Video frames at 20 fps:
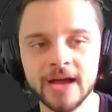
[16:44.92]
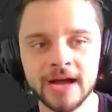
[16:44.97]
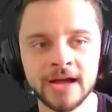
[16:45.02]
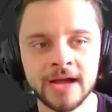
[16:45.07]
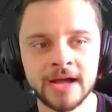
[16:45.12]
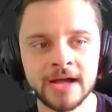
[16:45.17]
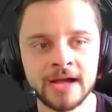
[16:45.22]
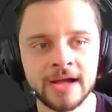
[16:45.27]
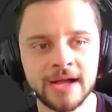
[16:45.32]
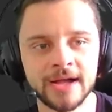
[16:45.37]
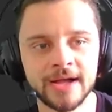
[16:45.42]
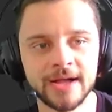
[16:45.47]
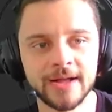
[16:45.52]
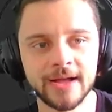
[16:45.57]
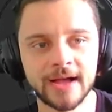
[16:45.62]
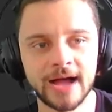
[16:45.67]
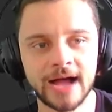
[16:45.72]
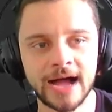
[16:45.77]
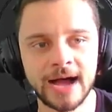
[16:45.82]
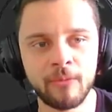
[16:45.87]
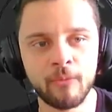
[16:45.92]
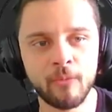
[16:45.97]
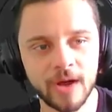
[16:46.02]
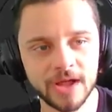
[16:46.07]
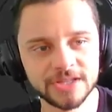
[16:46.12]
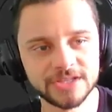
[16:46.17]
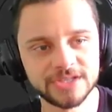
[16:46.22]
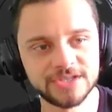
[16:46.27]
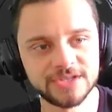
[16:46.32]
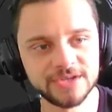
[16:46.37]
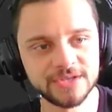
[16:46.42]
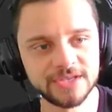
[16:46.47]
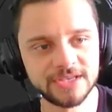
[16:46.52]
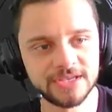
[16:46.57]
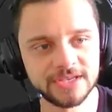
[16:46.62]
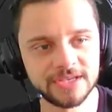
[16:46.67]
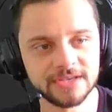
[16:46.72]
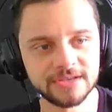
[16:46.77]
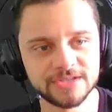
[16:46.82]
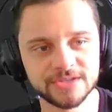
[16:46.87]
I want to
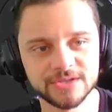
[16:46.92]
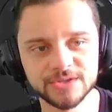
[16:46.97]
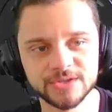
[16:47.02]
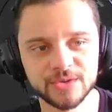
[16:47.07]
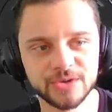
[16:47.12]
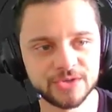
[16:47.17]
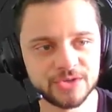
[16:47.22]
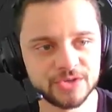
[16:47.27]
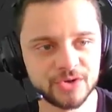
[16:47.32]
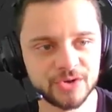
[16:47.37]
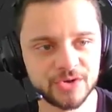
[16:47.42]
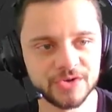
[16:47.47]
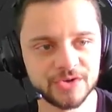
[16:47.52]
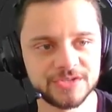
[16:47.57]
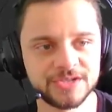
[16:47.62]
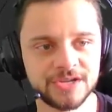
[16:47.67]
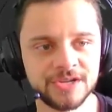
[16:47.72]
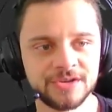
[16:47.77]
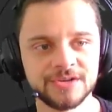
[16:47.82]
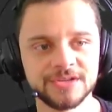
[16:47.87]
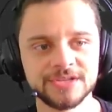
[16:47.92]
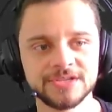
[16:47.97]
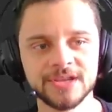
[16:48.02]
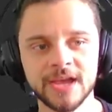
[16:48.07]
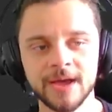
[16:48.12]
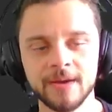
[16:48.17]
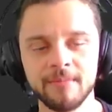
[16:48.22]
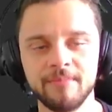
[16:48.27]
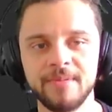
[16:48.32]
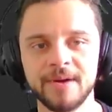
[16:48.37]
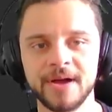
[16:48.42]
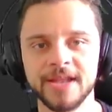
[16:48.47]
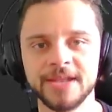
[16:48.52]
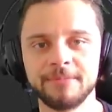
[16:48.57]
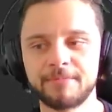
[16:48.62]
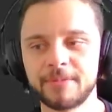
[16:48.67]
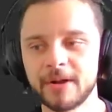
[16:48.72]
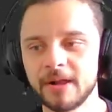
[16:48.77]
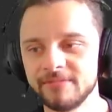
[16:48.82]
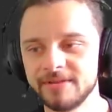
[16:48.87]
do a tutorial series, but
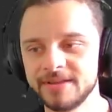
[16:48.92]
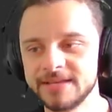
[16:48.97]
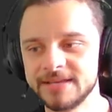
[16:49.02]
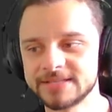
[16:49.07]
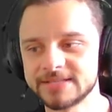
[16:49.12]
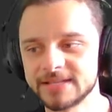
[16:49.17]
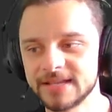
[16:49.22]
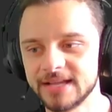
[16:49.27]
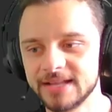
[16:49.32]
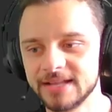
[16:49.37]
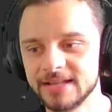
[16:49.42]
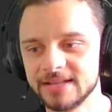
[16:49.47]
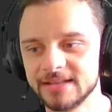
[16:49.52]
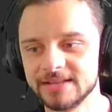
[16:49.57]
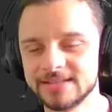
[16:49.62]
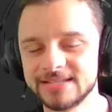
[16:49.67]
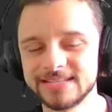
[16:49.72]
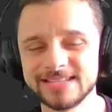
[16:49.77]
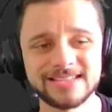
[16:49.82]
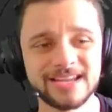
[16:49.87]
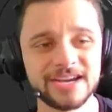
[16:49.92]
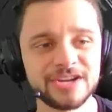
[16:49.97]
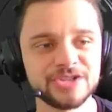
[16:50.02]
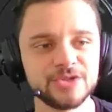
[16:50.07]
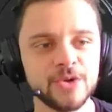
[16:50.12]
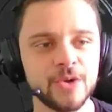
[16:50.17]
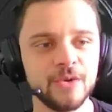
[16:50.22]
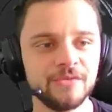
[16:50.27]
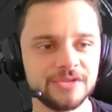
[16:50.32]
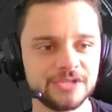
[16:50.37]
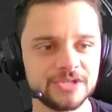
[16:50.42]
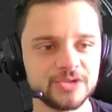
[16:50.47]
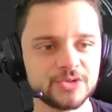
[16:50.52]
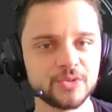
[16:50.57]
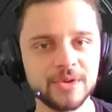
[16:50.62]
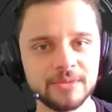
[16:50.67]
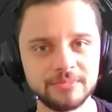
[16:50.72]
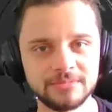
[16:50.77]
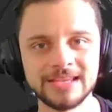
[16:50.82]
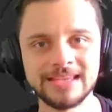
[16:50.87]
the problem is, since there's no visual
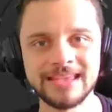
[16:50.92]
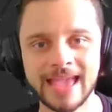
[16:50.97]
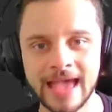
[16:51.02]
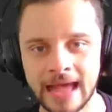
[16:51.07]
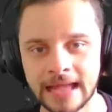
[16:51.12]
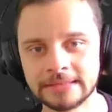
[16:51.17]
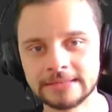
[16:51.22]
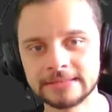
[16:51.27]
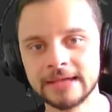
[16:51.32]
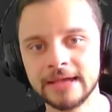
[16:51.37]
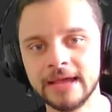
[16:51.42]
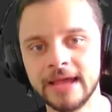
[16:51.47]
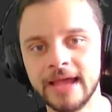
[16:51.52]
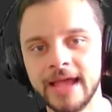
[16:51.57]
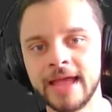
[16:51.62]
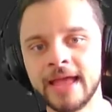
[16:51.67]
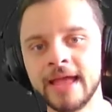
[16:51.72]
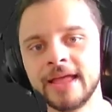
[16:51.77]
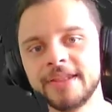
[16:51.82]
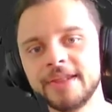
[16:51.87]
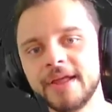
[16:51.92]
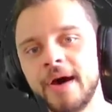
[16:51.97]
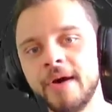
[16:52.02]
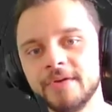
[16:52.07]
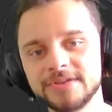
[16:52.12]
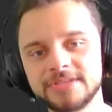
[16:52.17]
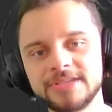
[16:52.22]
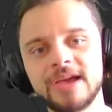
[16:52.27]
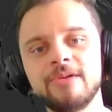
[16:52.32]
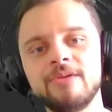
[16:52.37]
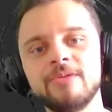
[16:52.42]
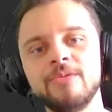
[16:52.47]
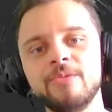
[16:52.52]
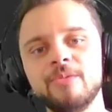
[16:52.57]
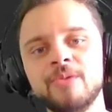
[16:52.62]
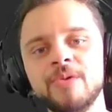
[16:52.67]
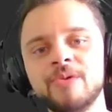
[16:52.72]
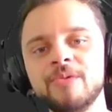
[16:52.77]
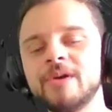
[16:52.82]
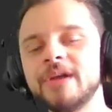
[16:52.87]
scripting yet, and once
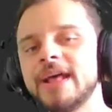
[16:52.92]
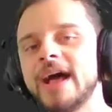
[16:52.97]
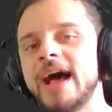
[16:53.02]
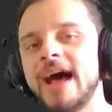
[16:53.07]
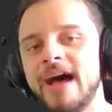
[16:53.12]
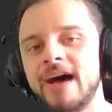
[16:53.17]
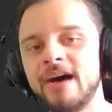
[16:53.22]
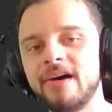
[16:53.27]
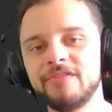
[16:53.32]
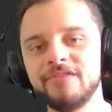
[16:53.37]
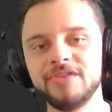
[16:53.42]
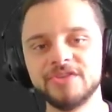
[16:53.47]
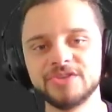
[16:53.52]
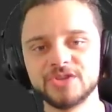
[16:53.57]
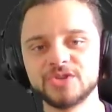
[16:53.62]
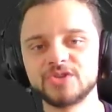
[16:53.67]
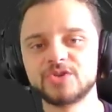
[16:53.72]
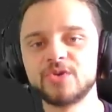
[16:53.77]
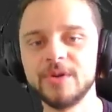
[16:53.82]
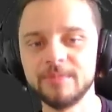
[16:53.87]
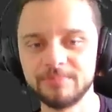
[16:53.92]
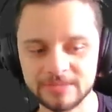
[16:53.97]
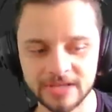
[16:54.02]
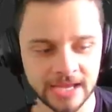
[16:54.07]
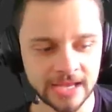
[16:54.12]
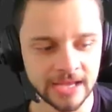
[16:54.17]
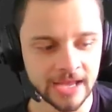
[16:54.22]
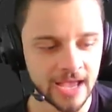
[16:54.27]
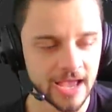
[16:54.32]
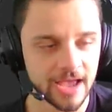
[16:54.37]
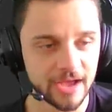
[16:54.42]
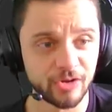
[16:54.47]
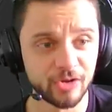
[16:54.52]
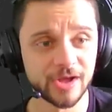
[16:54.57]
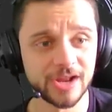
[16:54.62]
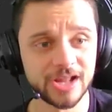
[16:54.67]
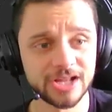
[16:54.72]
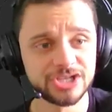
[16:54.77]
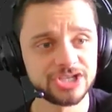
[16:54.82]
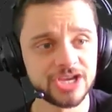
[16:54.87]
we're gonna have visual scripting, it's
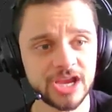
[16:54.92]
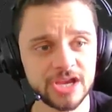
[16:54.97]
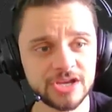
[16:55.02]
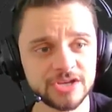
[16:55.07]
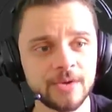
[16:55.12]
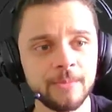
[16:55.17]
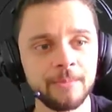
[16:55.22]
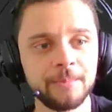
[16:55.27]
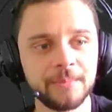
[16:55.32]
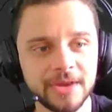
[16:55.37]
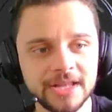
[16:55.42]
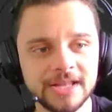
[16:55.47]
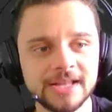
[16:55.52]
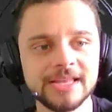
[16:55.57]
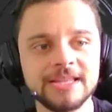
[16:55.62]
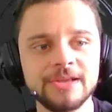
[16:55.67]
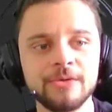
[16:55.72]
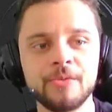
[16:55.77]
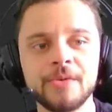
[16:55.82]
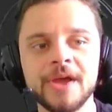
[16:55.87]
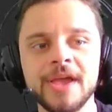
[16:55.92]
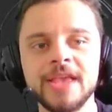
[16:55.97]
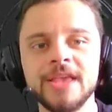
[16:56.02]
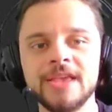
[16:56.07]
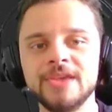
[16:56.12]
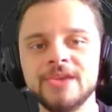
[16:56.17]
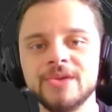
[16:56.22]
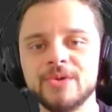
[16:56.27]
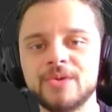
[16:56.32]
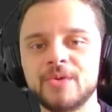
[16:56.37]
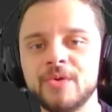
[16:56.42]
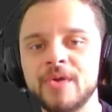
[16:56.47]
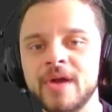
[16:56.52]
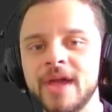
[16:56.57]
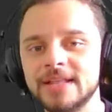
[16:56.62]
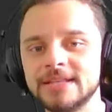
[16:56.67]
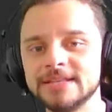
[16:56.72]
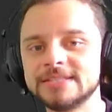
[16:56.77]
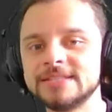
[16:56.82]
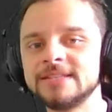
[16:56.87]
gonna change completely the way you
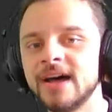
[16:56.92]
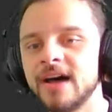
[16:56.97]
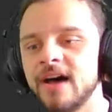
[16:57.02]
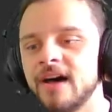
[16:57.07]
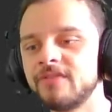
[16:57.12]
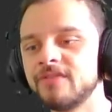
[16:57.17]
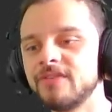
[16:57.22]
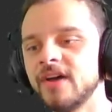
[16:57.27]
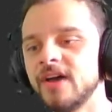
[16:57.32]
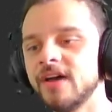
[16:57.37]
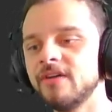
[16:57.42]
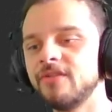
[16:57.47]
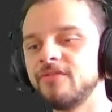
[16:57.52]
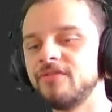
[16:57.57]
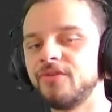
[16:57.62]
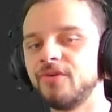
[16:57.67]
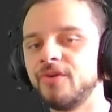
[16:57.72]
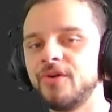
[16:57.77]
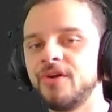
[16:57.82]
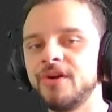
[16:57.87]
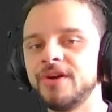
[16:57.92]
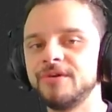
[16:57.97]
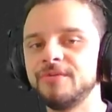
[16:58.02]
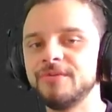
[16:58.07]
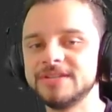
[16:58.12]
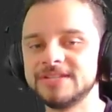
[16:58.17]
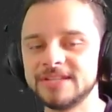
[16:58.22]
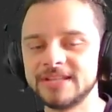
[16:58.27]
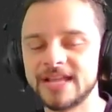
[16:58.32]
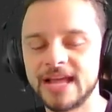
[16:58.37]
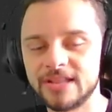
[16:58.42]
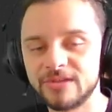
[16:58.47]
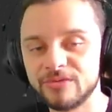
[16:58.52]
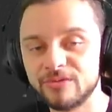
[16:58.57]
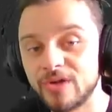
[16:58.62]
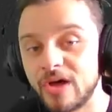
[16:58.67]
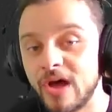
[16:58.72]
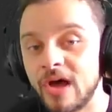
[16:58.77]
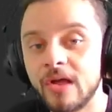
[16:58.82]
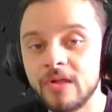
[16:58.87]
create the stuff, for the reason that
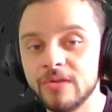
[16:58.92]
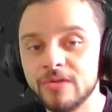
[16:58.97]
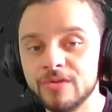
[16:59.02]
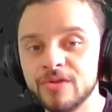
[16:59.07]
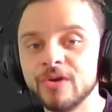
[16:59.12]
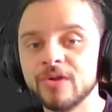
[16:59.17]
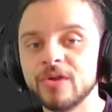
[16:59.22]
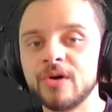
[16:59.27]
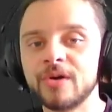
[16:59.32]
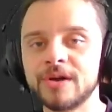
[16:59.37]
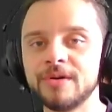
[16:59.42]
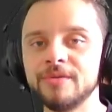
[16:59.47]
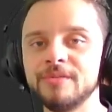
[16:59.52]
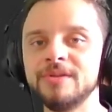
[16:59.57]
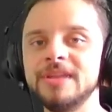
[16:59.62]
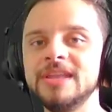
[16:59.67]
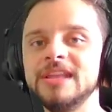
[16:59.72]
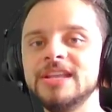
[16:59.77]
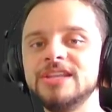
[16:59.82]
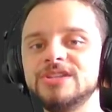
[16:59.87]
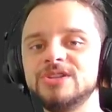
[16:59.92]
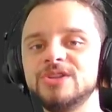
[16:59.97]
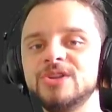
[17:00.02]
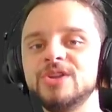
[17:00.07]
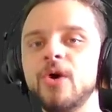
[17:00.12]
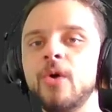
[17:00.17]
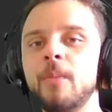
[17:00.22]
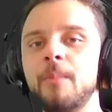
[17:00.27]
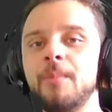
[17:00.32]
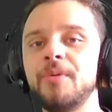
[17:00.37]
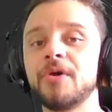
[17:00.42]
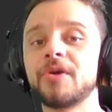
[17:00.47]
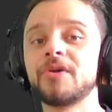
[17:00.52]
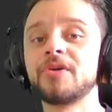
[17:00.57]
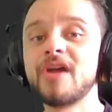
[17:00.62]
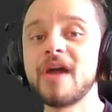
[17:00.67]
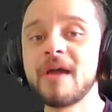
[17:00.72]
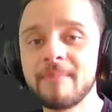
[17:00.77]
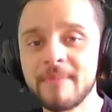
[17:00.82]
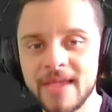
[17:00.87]
you no longer will need to know
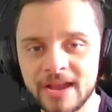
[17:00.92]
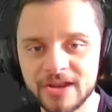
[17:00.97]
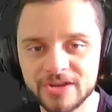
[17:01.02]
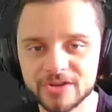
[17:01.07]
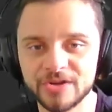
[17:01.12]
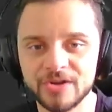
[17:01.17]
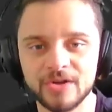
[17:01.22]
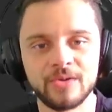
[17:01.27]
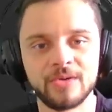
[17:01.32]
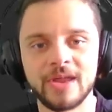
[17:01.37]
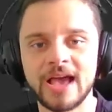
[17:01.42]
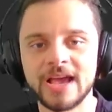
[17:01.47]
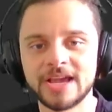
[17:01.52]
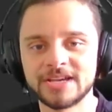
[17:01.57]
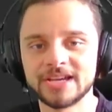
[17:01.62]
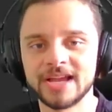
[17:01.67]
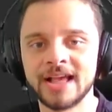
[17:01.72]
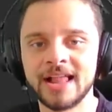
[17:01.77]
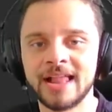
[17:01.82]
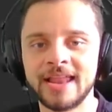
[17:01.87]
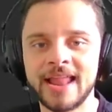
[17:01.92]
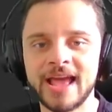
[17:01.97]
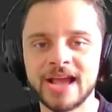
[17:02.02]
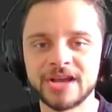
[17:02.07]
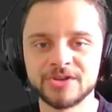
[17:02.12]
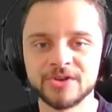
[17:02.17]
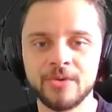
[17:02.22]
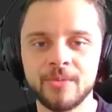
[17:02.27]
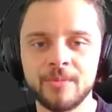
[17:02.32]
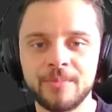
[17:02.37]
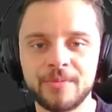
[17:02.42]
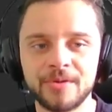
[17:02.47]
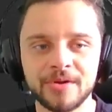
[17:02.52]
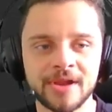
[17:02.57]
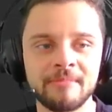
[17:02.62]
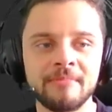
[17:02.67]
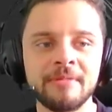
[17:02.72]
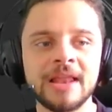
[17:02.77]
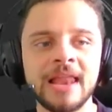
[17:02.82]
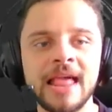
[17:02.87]
programming, to know like an actual
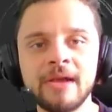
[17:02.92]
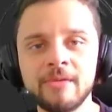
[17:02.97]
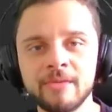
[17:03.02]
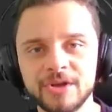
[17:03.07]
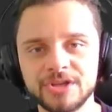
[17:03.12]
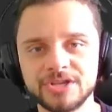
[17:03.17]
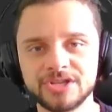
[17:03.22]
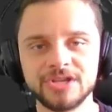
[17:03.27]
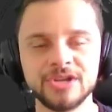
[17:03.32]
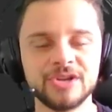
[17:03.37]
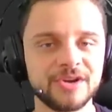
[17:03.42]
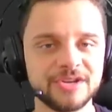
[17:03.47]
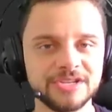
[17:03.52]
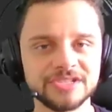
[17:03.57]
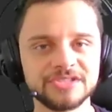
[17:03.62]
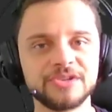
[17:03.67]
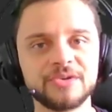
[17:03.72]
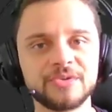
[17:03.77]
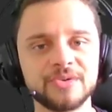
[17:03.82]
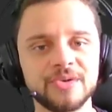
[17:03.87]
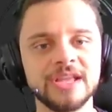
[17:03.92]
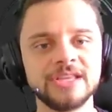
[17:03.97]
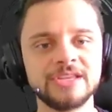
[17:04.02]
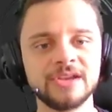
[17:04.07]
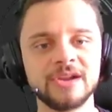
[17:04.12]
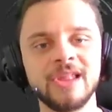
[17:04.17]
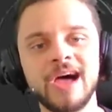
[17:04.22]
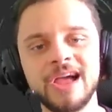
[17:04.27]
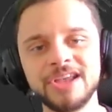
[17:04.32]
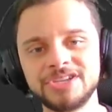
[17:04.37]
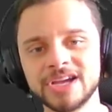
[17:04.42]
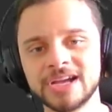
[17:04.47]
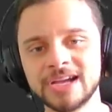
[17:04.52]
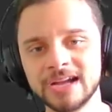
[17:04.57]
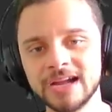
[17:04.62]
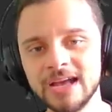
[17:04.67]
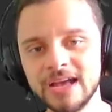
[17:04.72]
programming language in order to create your logic.